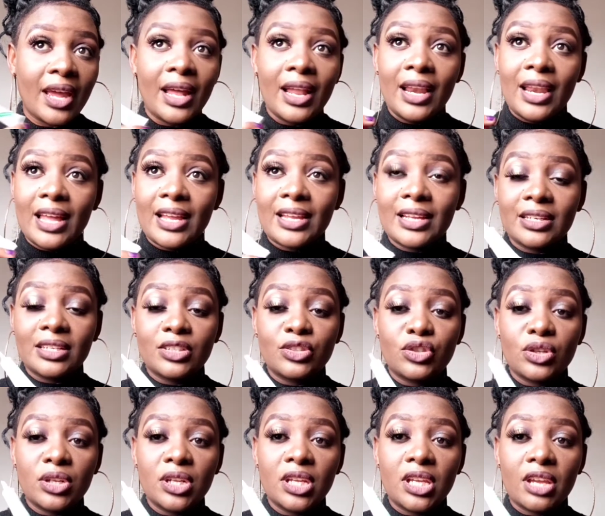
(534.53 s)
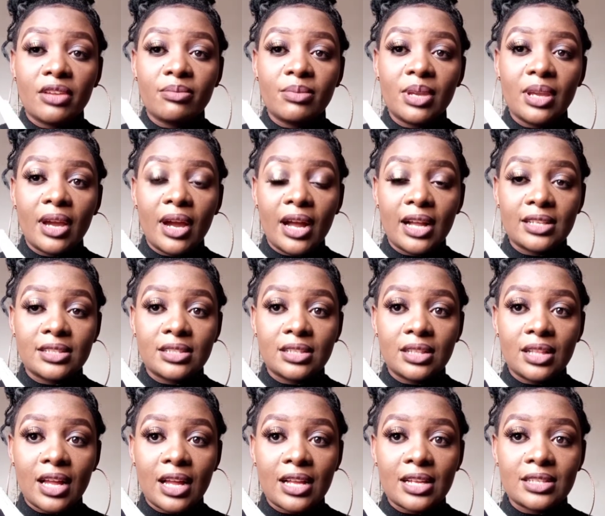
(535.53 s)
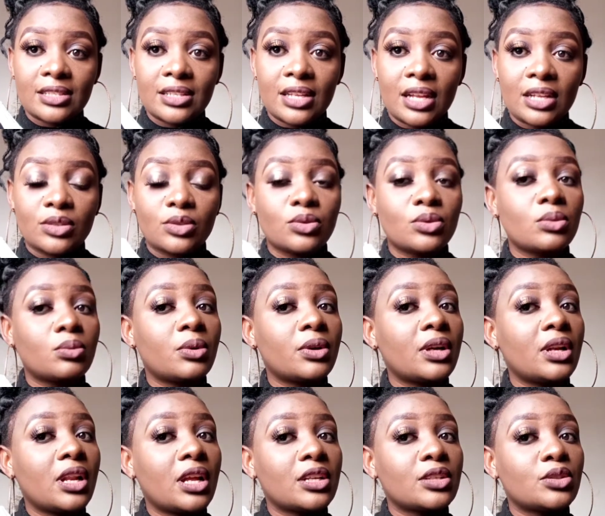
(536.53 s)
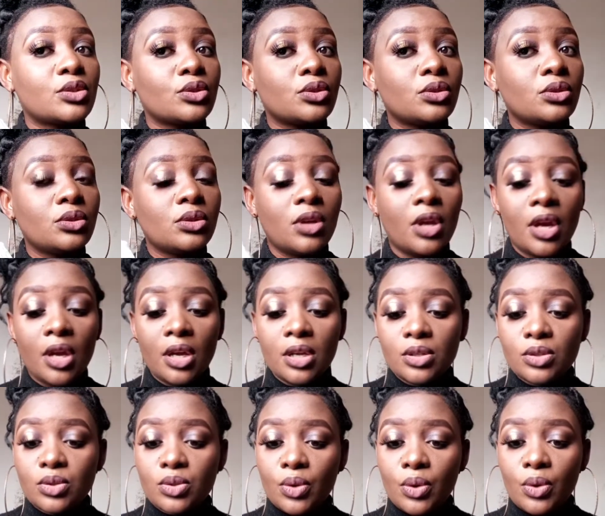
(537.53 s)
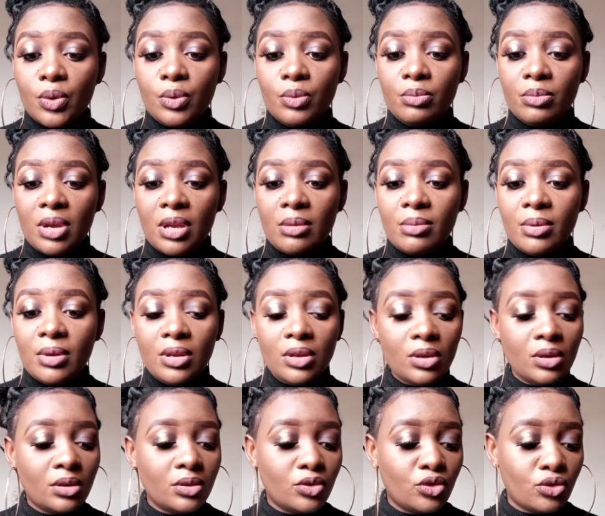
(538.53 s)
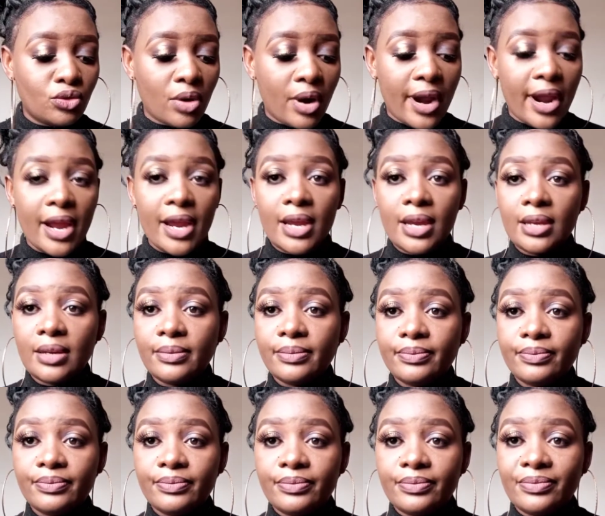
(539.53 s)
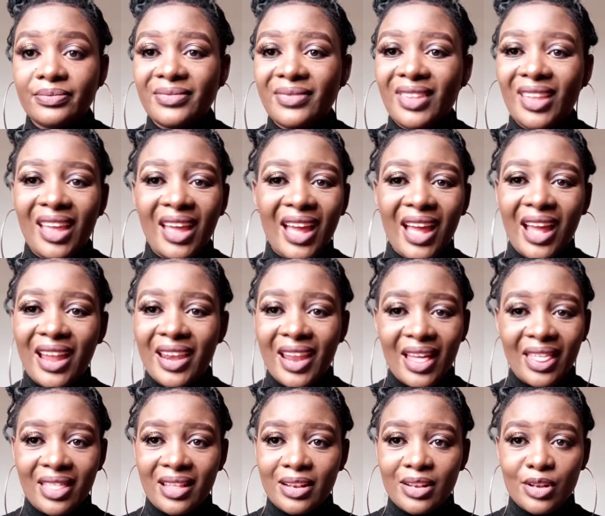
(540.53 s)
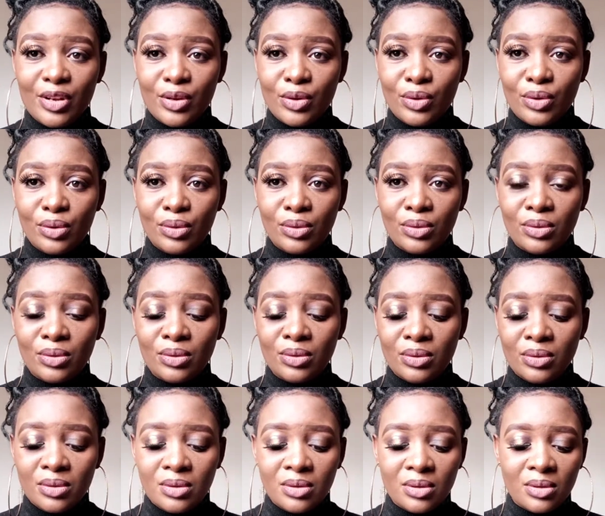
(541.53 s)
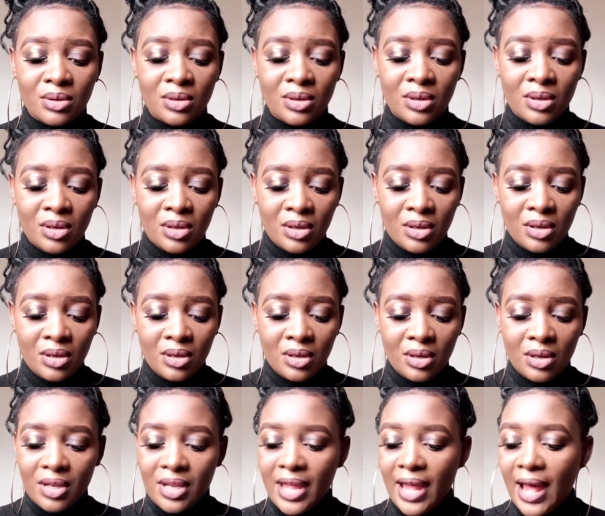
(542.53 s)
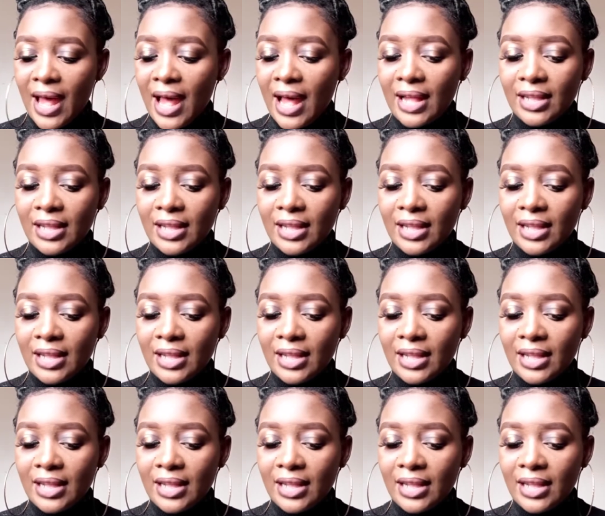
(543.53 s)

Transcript: Like, it literally gave me a hassle, guys. I do not want to lie to you. So maybe try another glue. Yeah,